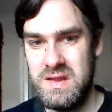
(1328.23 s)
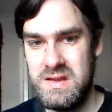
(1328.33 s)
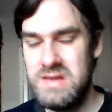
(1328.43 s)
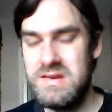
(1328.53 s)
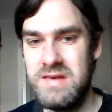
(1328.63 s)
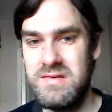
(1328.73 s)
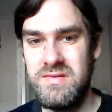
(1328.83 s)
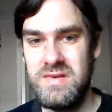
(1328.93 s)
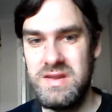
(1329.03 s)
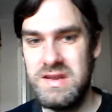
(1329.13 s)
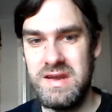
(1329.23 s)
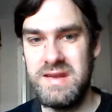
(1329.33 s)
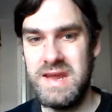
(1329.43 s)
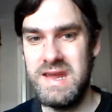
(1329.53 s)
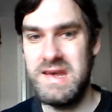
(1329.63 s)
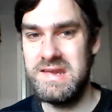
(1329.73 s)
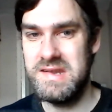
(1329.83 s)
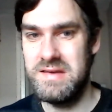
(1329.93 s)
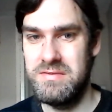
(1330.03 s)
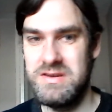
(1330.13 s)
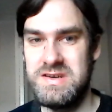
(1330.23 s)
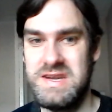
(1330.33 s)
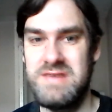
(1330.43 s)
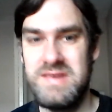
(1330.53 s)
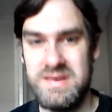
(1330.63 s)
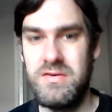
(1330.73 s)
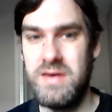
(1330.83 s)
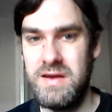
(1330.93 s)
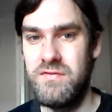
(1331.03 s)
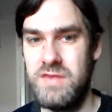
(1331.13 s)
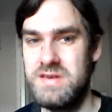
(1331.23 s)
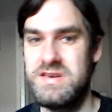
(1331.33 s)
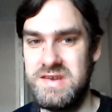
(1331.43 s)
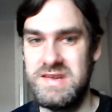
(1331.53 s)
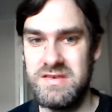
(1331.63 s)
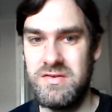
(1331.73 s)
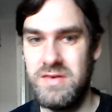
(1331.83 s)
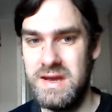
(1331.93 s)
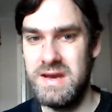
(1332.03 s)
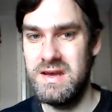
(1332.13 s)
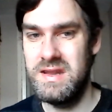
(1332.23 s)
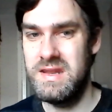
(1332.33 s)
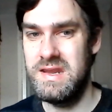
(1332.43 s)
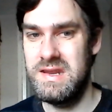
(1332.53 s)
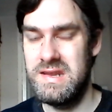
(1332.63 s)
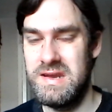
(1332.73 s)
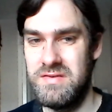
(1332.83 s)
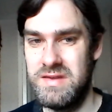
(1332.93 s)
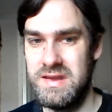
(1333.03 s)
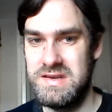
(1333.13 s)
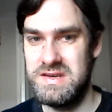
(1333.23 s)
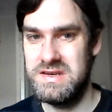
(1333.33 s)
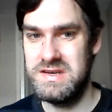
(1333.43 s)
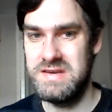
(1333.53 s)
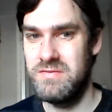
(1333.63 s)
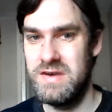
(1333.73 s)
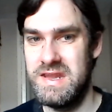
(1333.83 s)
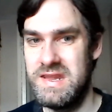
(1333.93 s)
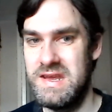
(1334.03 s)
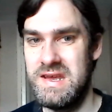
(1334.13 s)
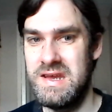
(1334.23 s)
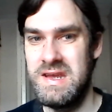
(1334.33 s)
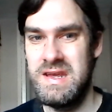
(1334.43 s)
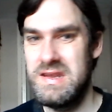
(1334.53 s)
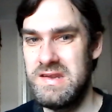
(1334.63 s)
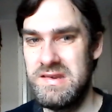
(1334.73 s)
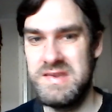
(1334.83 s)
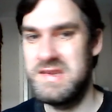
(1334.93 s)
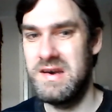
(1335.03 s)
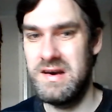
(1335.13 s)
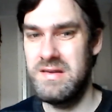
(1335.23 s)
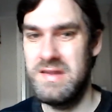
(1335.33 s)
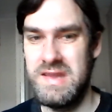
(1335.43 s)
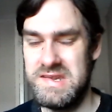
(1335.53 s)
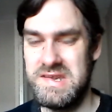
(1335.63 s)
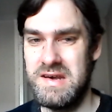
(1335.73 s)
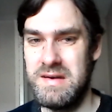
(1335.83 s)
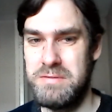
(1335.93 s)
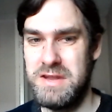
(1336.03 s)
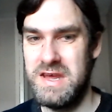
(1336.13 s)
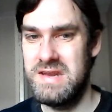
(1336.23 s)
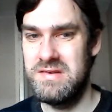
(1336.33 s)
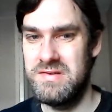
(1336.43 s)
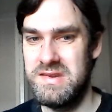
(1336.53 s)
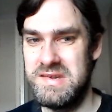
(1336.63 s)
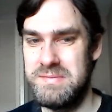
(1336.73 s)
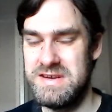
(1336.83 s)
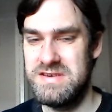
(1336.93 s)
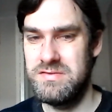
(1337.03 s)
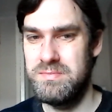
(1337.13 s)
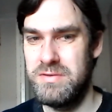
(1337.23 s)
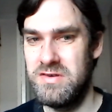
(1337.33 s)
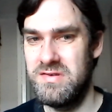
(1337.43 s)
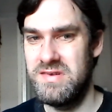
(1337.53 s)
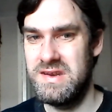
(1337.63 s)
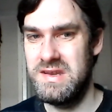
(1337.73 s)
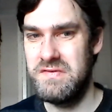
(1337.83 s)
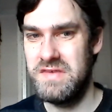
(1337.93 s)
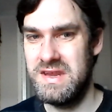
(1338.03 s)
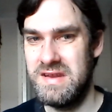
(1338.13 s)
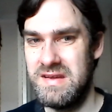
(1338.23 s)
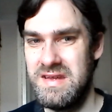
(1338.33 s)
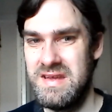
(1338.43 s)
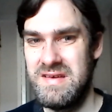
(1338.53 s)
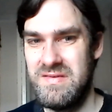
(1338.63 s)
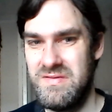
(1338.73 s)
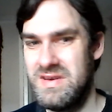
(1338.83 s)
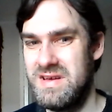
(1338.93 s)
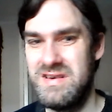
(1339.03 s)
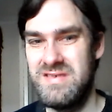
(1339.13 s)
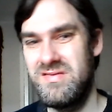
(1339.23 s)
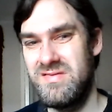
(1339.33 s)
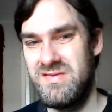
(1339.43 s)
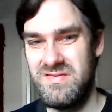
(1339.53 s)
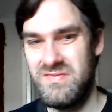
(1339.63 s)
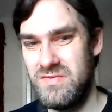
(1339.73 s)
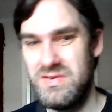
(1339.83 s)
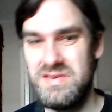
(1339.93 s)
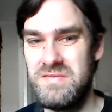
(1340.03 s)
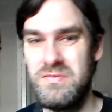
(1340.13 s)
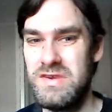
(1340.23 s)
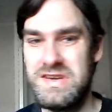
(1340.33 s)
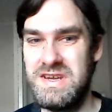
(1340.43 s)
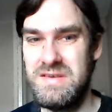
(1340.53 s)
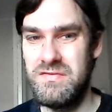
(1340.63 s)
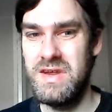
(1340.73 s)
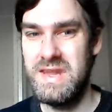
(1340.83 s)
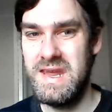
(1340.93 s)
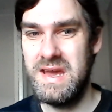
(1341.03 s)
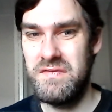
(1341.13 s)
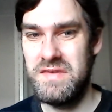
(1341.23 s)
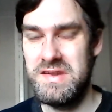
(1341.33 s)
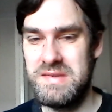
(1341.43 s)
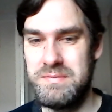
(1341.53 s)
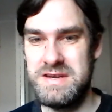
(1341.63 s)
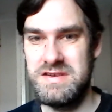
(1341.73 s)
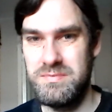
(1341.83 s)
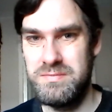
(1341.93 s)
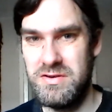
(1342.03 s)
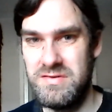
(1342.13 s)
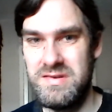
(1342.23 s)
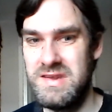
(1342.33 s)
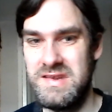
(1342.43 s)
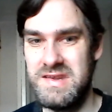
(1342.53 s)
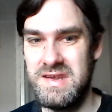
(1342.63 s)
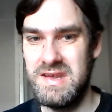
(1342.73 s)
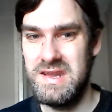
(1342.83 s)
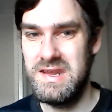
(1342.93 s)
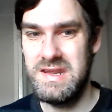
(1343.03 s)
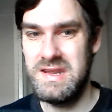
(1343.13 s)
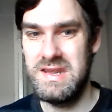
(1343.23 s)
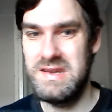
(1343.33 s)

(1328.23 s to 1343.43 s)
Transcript: You don't get that so much here. It's quite rushed. It's quite early in their relationship where they start playing on this special bond, and you think, well, would she really have this special bond this early